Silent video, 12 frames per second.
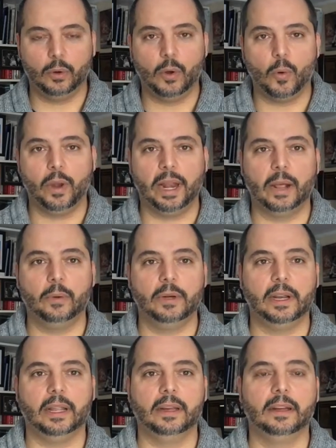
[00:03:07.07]
going
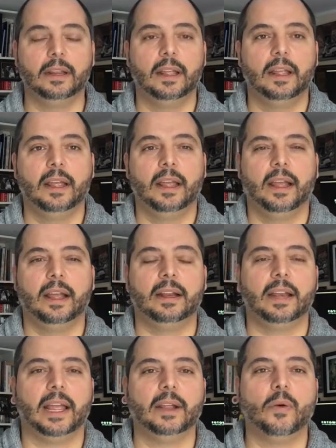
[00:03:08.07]
out and
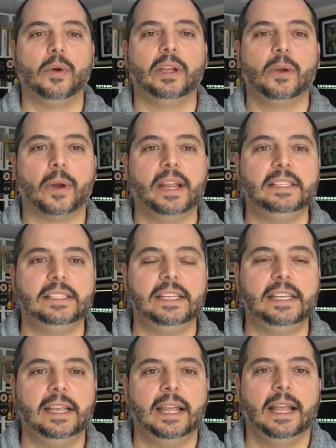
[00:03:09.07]
going
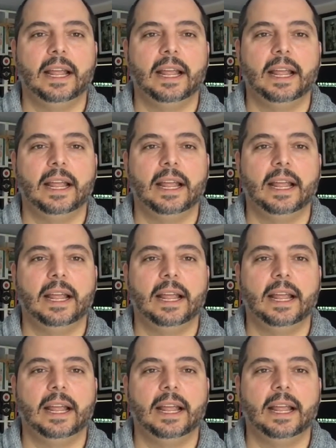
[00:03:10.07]
crazy.